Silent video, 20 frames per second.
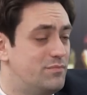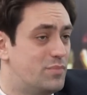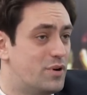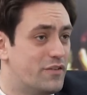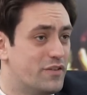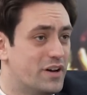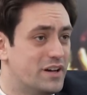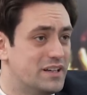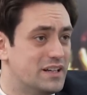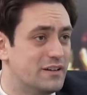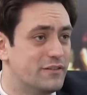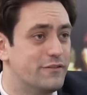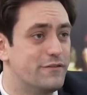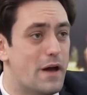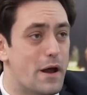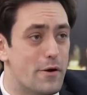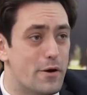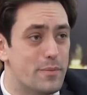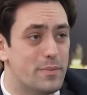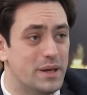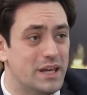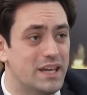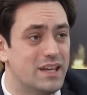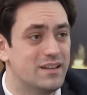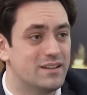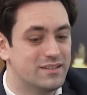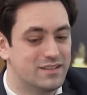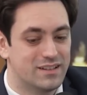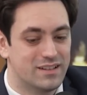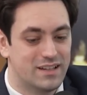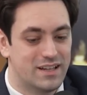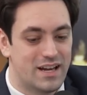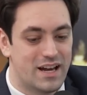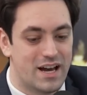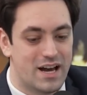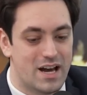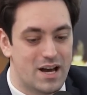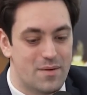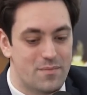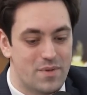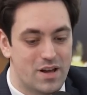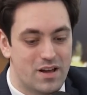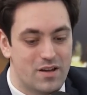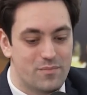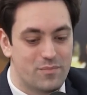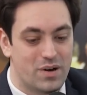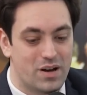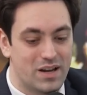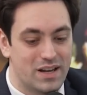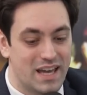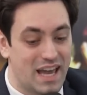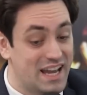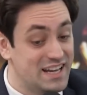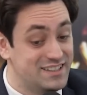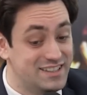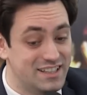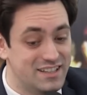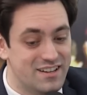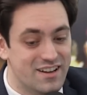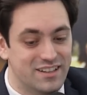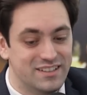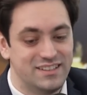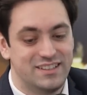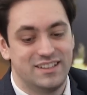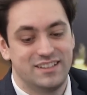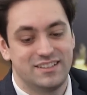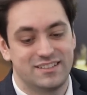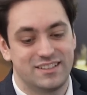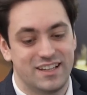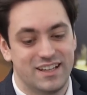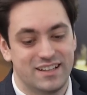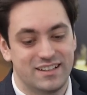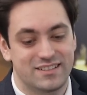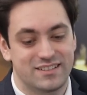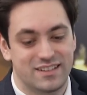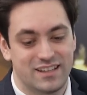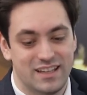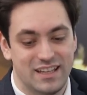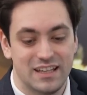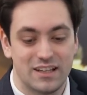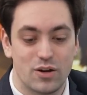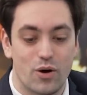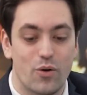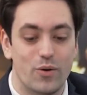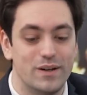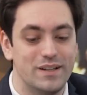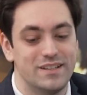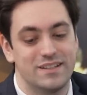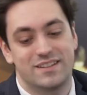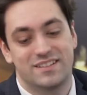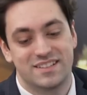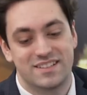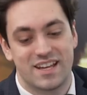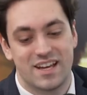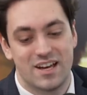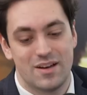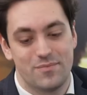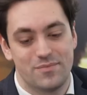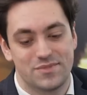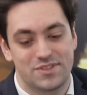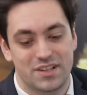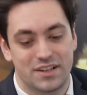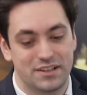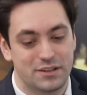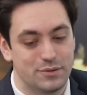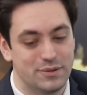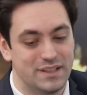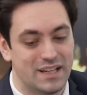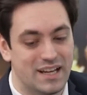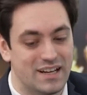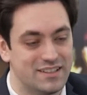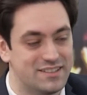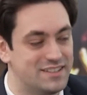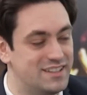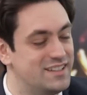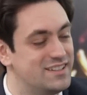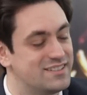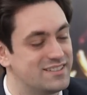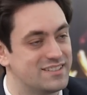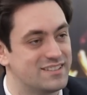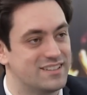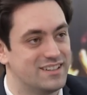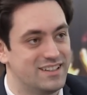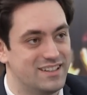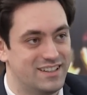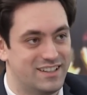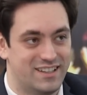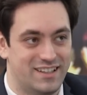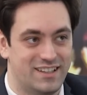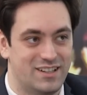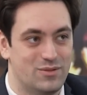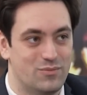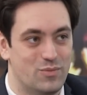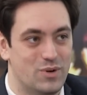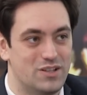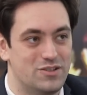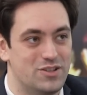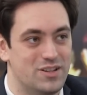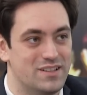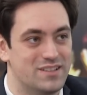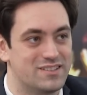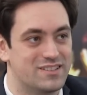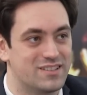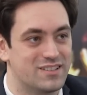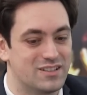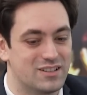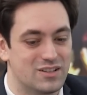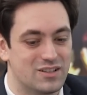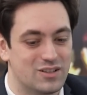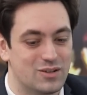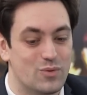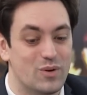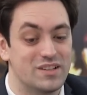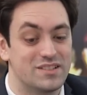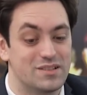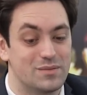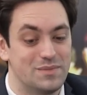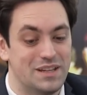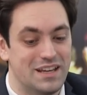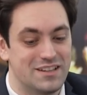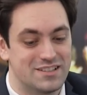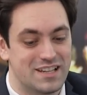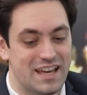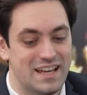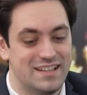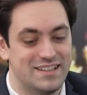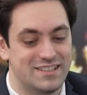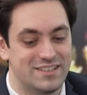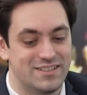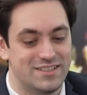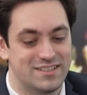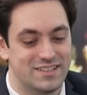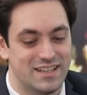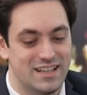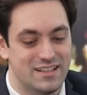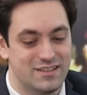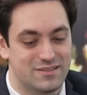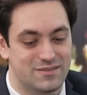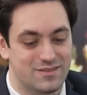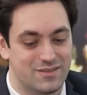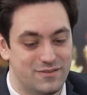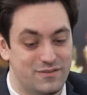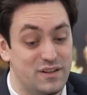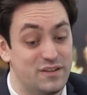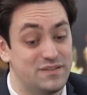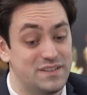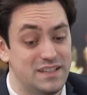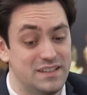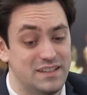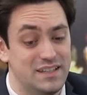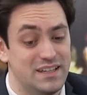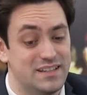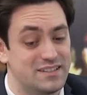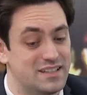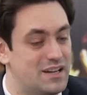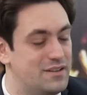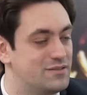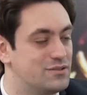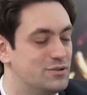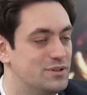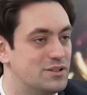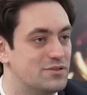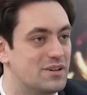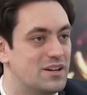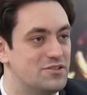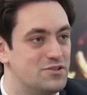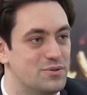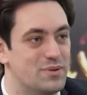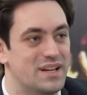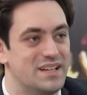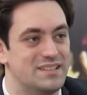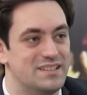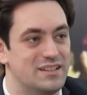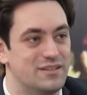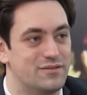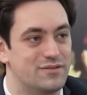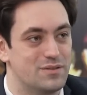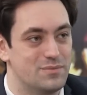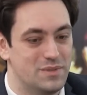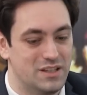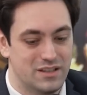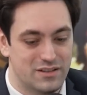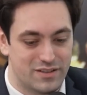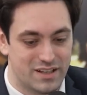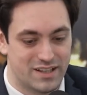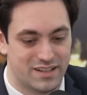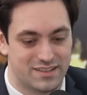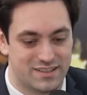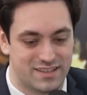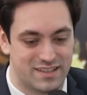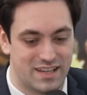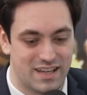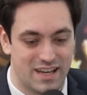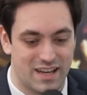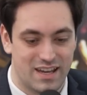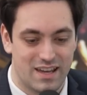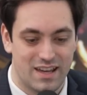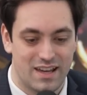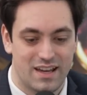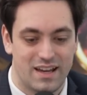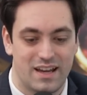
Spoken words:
providing therapy. By 1896, he coined the term psychoanalysis, which is quite some years later, isn't it? It's 15 years after he graduated from university.